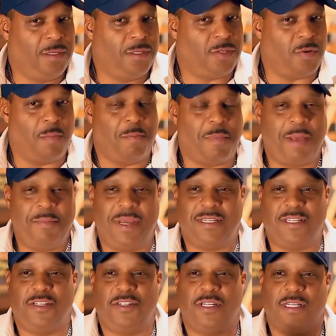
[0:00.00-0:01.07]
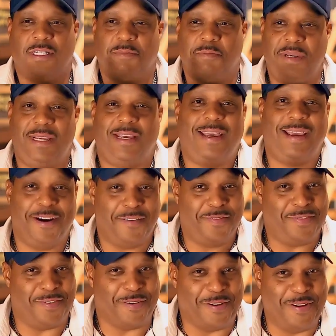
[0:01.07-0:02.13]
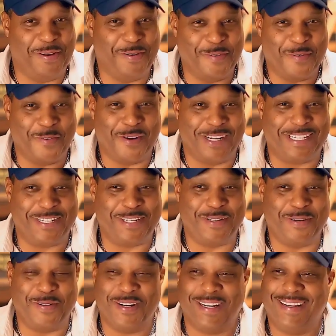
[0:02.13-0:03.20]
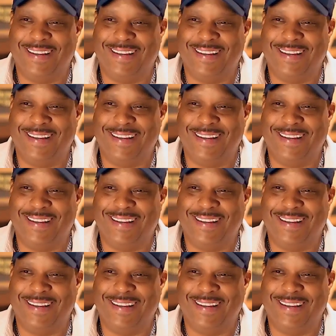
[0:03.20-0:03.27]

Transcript: So my message is, be careful what you